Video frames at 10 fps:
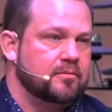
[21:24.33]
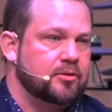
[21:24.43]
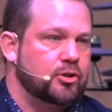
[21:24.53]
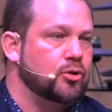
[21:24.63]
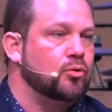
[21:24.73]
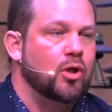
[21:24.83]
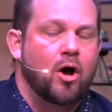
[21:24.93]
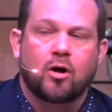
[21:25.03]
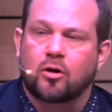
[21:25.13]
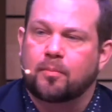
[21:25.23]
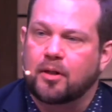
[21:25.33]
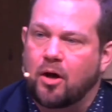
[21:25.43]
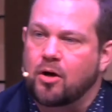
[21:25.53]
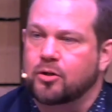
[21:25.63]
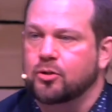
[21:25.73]
You no longer
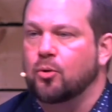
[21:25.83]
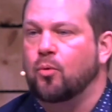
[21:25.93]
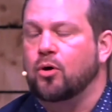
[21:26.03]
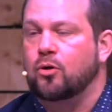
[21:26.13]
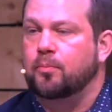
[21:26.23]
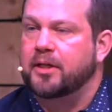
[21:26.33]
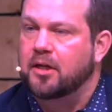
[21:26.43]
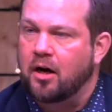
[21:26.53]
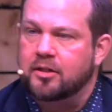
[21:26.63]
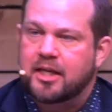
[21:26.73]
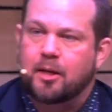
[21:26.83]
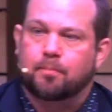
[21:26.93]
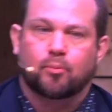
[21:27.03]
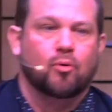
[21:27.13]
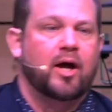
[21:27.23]
belong to the world because a
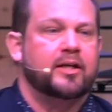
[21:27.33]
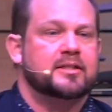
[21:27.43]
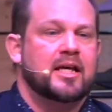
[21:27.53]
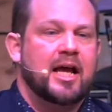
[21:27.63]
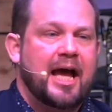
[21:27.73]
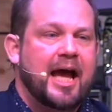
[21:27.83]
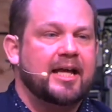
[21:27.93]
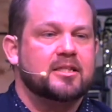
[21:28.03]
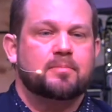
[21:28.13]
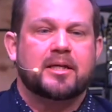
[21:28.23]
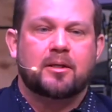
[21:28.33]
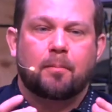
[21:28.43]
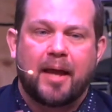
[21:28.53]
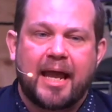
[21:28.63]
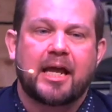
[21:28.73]
price has been
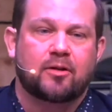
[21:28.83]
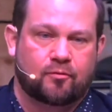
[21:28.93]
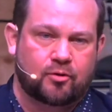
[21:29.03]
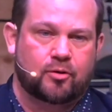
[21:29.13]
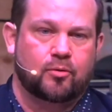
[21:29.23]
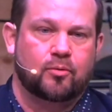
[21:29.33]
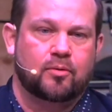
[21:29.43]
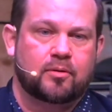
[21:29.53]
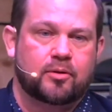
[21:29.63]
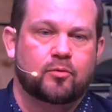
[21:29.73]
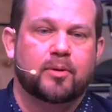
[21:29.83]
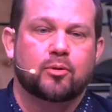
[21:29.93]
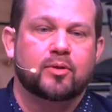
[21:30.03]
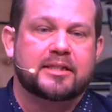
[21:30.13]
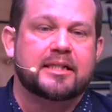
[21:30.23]
paid for you. You've been
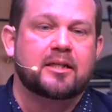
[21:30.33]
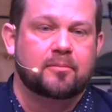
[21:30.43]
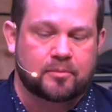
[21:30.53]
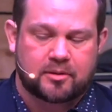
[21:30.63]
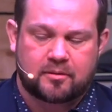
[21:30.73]
redeemed.